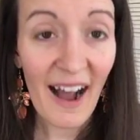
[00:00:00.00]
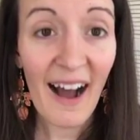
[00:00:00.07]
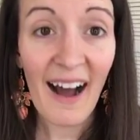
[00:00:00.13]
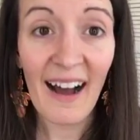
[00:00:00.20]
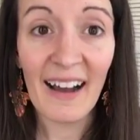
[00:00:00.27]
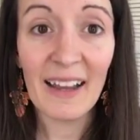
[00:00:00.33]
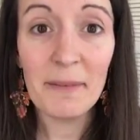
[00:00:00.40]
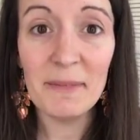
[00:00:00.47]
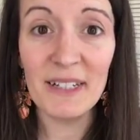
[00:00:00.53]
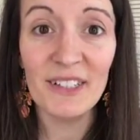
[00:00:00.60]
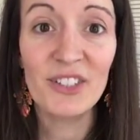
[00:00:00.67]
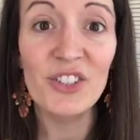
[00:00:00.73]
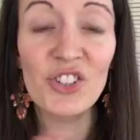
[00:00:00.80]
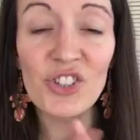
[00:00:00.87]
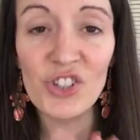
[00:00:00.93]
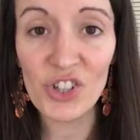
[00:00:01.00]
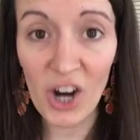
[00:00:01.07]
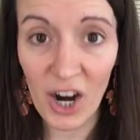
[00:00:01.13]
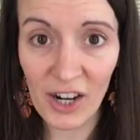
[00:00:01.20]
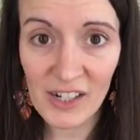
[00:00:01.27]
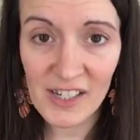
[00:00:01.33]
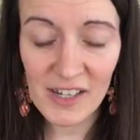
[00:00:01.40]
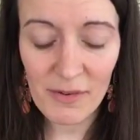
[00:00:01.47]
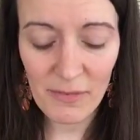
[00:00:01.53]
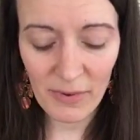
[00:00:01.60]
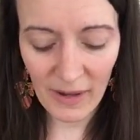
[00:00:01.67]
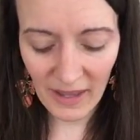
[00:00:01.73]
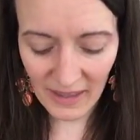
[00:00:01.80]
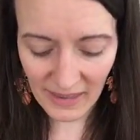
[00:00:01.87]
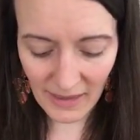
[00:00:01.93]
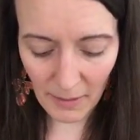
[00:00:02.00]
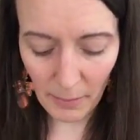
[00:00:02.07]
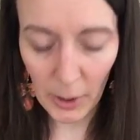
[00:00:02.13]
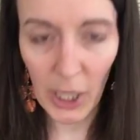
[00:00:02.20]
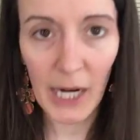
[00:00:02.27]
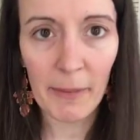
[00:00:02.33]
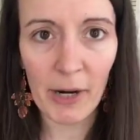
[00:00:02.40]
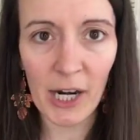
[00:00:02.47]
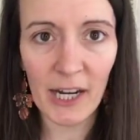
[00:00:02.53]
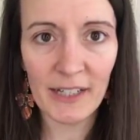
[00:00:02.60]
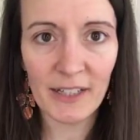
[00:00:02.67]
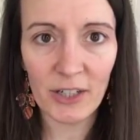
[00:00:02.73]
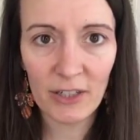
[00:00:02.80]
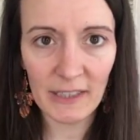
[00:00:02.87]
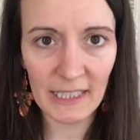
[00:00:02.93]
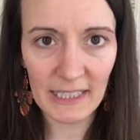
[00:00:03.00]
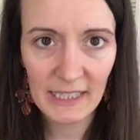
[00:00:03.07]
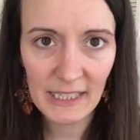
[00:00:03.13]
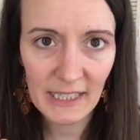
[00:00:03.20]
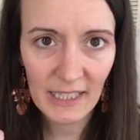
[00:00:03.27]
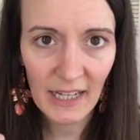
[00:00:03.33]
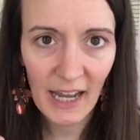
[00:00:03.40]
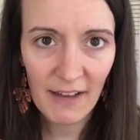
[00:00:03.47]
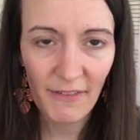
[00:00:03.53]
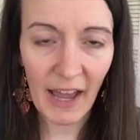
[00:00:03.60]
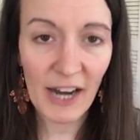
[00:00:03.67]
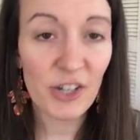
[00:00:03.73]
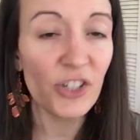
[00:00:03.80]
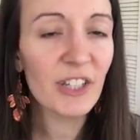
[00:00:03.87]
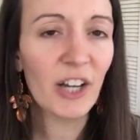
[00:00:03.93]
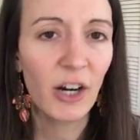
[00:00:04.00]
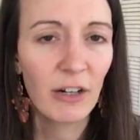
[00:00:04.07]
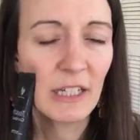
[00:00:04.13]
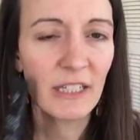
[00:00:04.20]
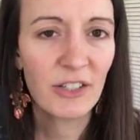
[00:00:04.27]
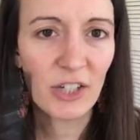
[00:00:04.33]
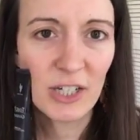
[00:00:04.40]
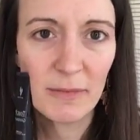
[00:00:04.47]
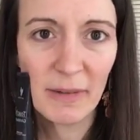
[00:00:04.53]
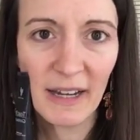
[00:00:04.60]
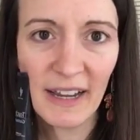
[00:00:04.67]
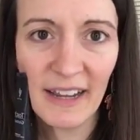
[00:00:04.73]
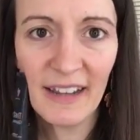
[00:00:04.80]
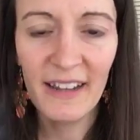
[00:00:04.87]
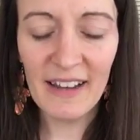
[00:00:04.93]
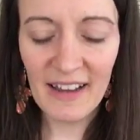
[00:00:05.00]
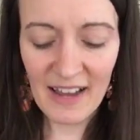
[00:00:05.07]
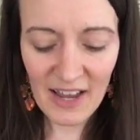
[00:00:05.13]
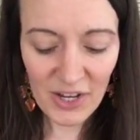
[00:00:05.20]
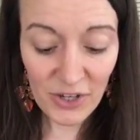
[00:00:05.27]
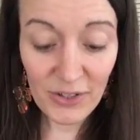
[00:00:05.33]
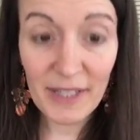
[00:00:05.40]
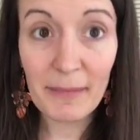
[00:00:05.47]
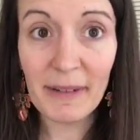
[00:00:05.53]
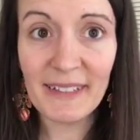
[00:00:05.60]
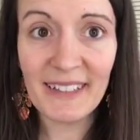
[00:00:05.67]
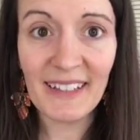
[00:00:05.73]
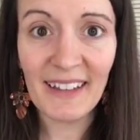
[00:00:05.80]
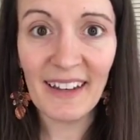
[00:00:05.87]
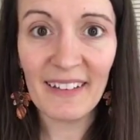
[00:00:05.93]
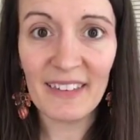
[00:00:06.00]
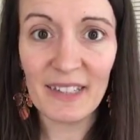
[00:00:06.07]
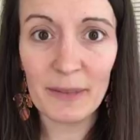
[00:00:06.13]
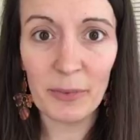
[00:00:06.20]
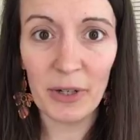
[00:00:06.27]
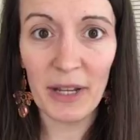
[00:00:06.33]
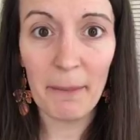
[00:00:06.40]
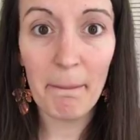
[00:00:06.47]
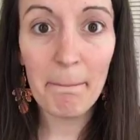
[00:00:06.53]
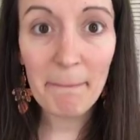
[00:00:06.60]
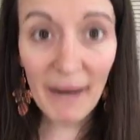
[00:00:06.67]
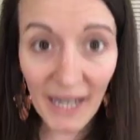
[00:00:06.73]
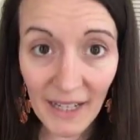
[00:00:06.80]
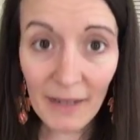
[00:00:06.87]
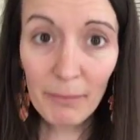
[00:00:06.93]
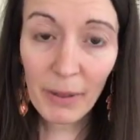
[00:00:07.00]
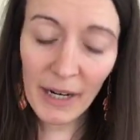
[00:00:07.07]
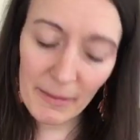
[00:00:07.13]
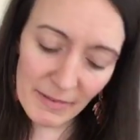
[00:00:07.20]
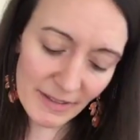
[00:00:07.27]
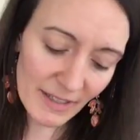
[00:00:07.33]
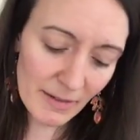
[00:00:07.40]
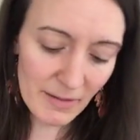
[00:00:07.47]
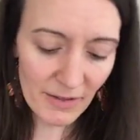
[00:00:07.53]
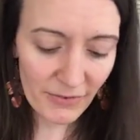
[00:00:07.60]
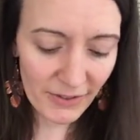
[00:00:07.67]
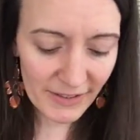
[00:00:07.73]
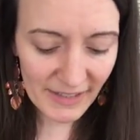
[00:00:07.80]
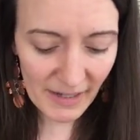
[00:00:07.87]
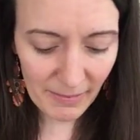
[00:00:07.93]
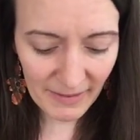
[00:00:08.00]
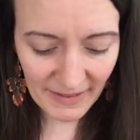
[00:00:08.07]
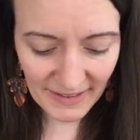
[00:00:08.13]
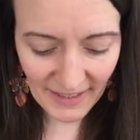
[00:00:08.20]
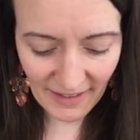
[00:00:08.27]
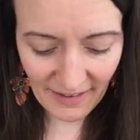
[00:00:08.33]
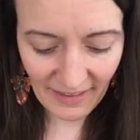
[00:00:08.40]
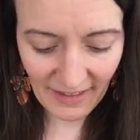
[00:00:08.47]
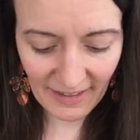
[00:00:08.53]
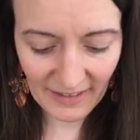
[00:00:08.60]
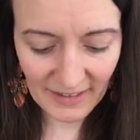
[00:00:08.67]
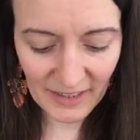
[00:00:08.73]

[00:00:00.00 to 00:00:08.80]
I'm going to start with primer as always. I've actually already started by using my skincare this morning, but primer is going to be the first step in this other thing.